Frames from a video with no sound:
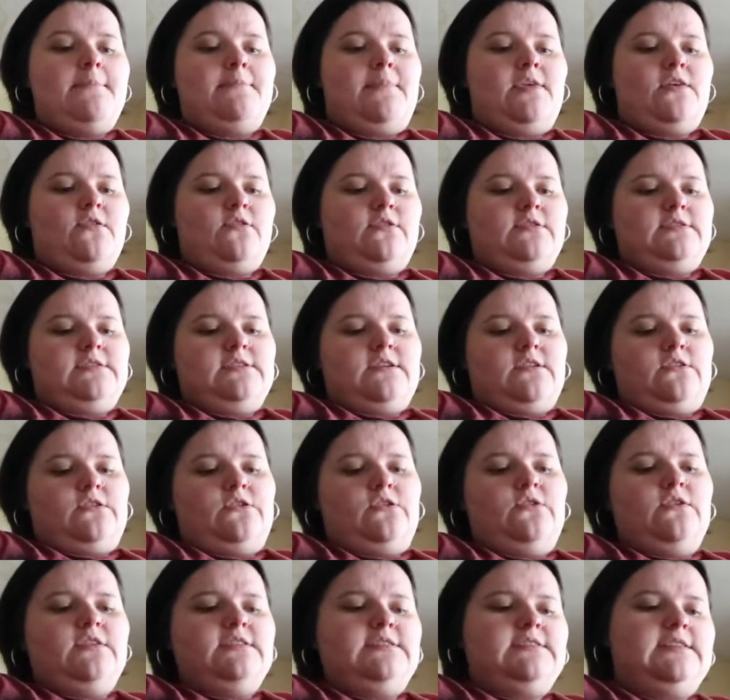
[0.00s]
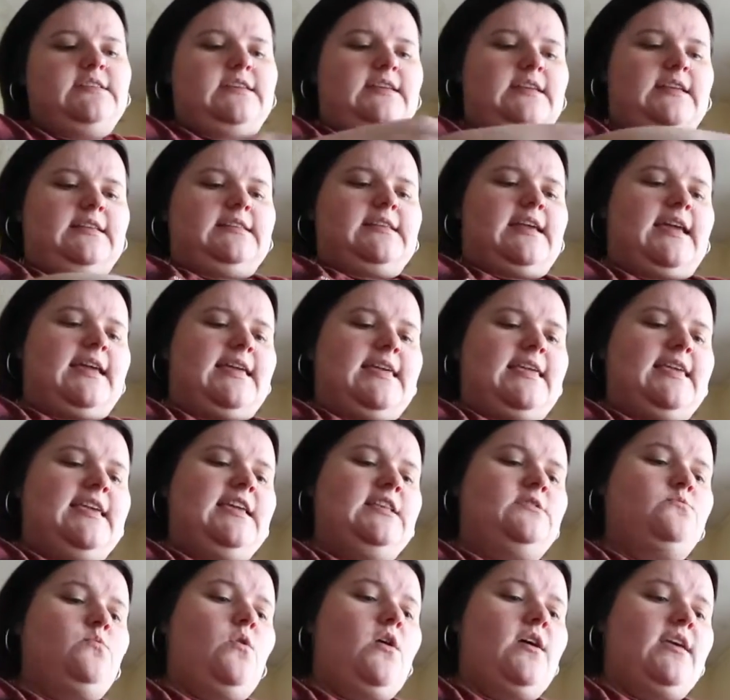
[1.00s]
because on New Year's Day
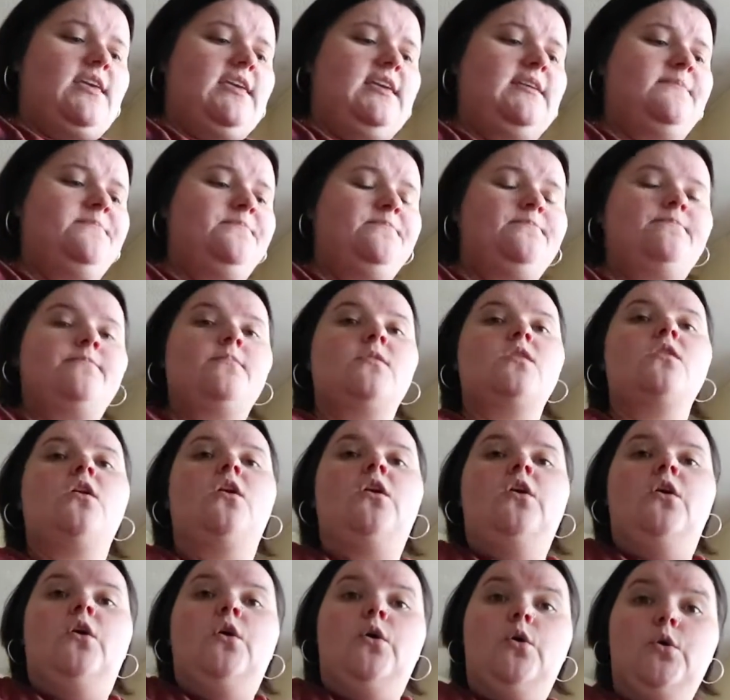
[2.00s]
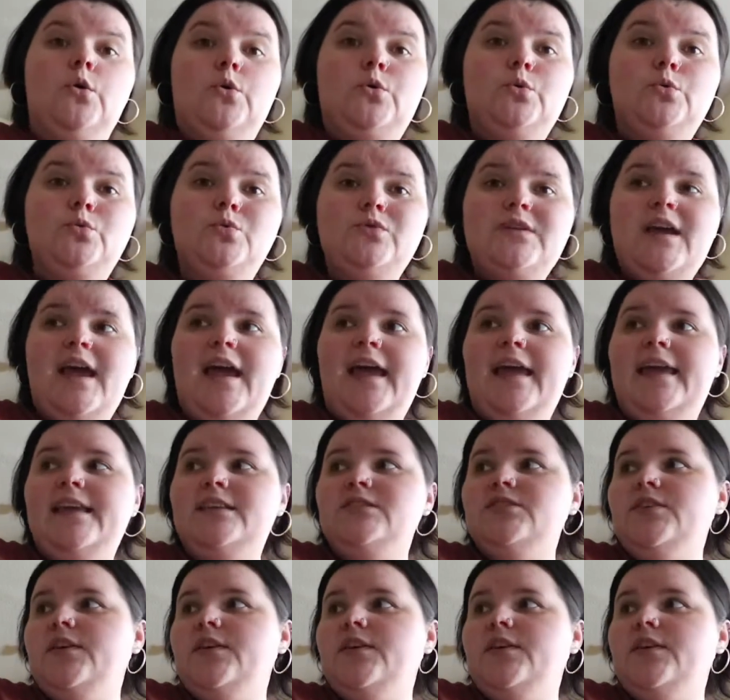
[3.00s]
he's working all day.